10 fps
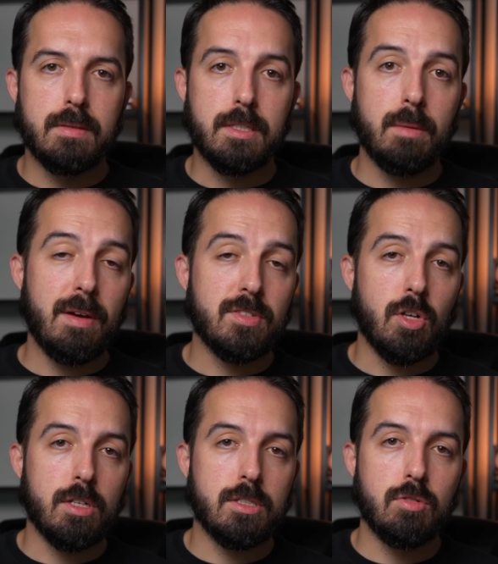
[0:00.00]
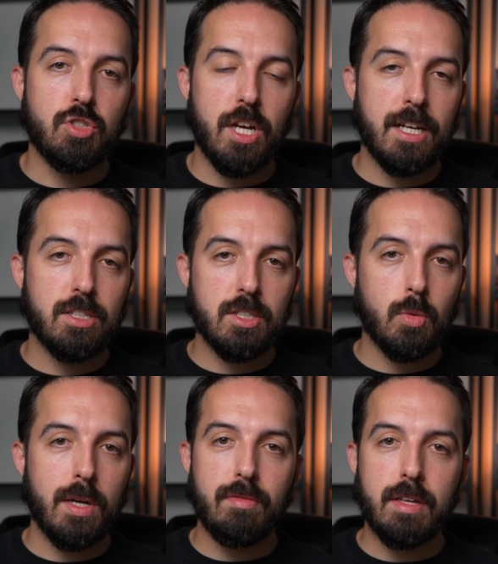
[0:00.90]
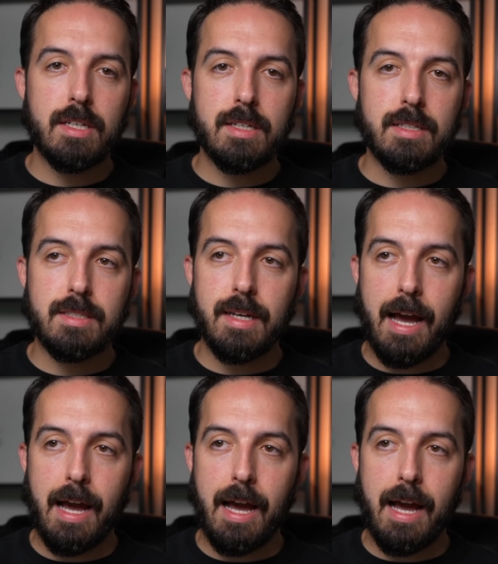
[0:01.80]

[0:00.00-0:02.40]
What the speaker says: Some have started to change this way of thinking and say,